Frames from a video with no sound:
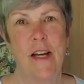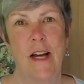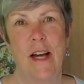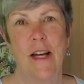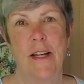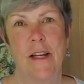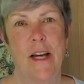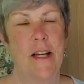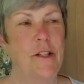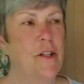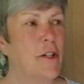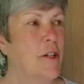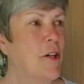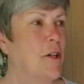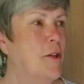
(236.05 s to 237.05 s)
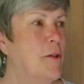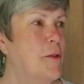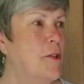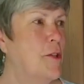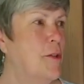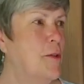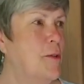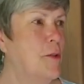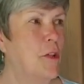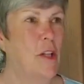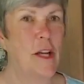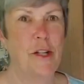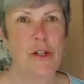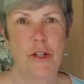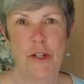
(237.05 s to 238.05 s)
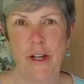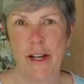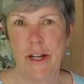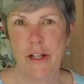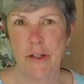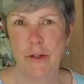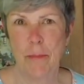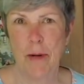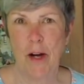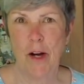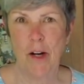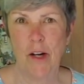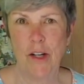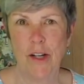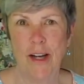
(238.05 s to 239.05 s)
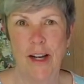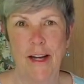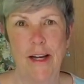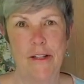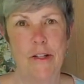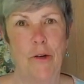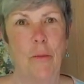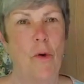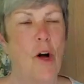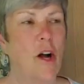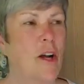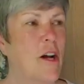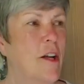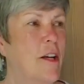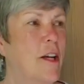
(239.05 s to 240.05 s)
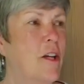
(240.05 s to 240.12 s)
I got to go to Glacier National Park. I got to walk on a